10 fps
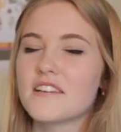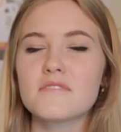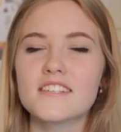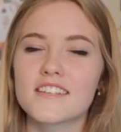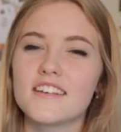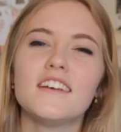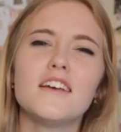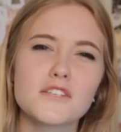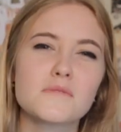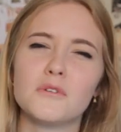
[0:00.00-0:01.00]
It was a
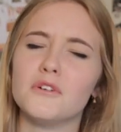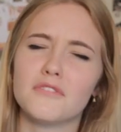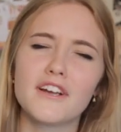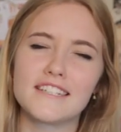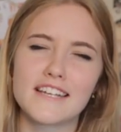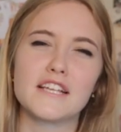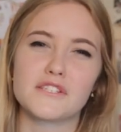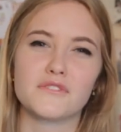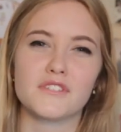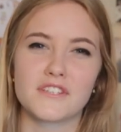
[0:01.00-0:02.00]
small, very
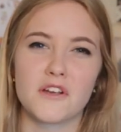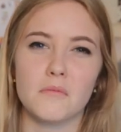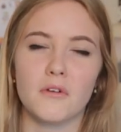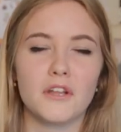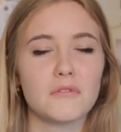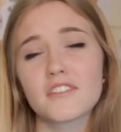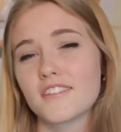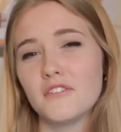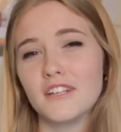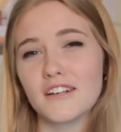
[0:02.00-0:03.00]
tasteful ceremony with
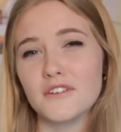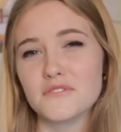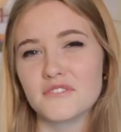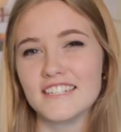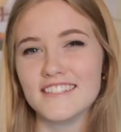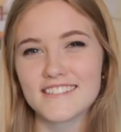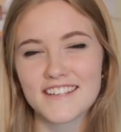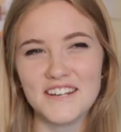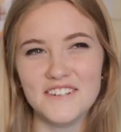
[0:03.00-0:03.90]
only close friends.